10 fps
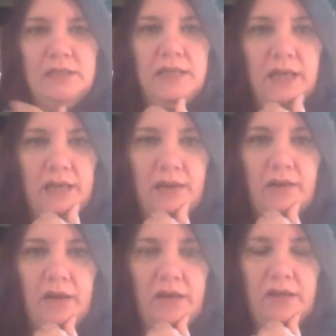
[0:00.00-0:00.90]
a deck
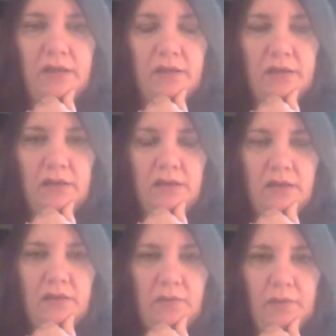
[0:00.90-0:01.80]
area
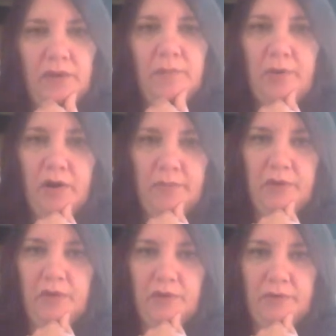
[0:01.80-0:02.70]
where we could
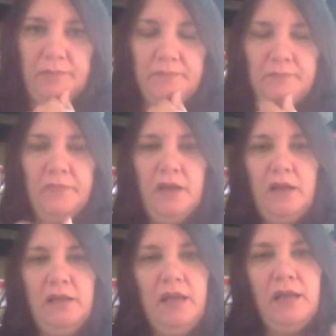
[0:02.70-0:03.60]
barbecue.
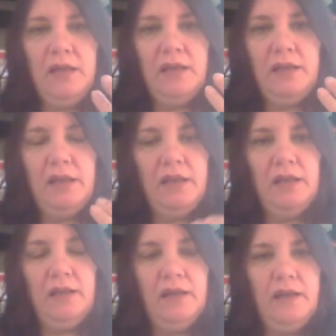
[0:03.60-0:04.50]
I'd like
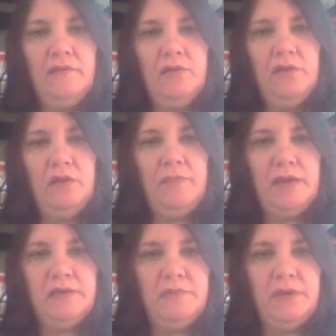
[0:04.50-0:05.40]
a
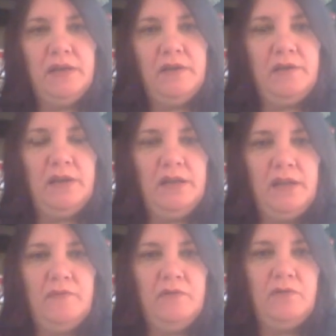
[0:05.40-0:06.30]
basement area
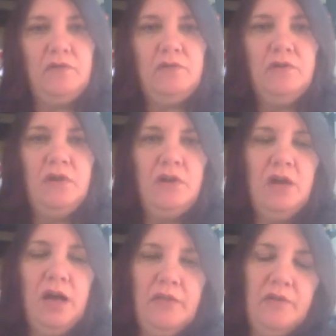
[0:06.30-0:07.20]
level,
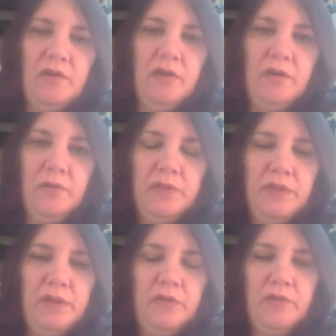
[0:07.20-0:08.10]

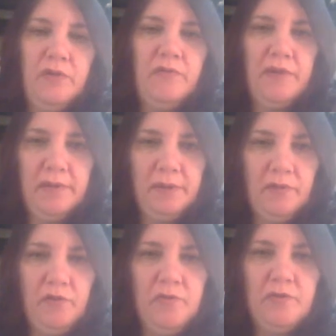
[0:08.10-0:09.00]
with either a family
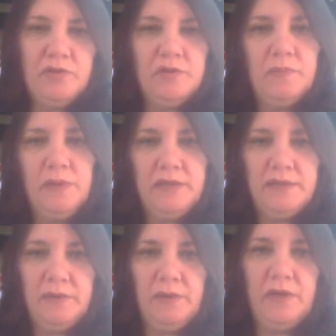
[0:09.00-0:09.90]
room or just a
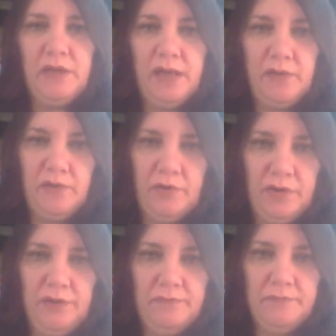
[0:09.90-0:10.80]
place that we could gather
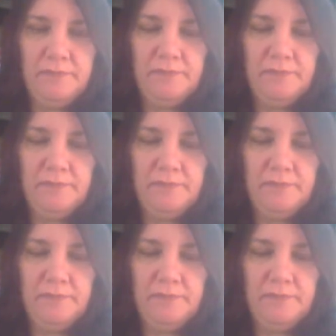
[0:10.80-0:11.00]
in.